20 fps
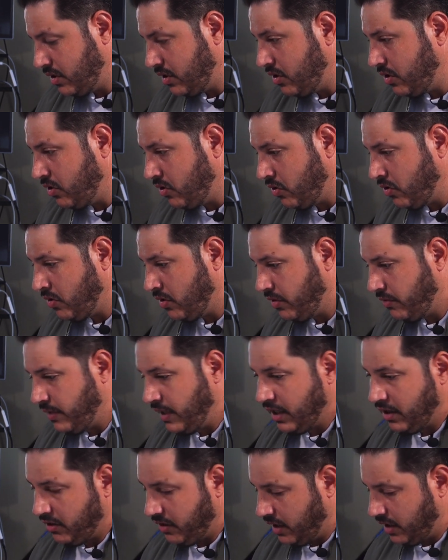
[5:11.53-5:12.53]
or the
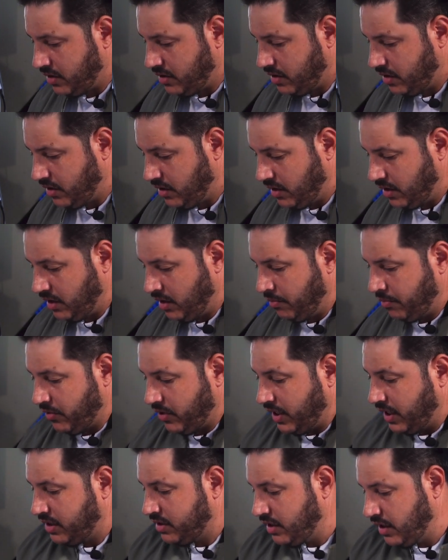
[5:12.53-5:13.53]
regular the upper
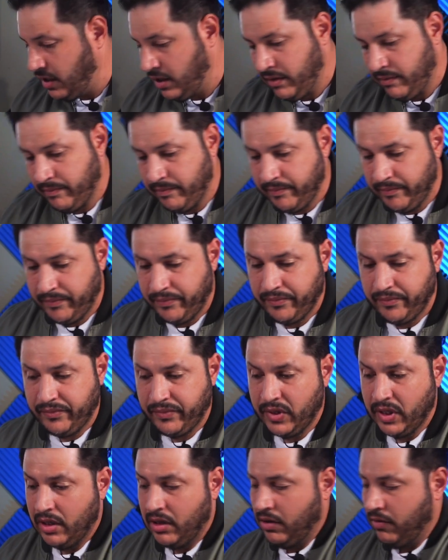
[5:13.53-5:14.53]
eye stay,
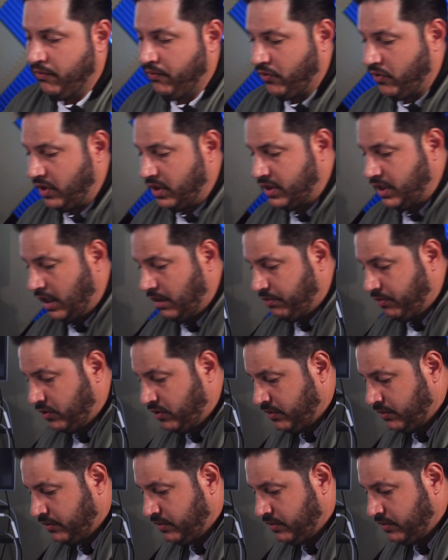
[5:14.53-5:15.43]
for example,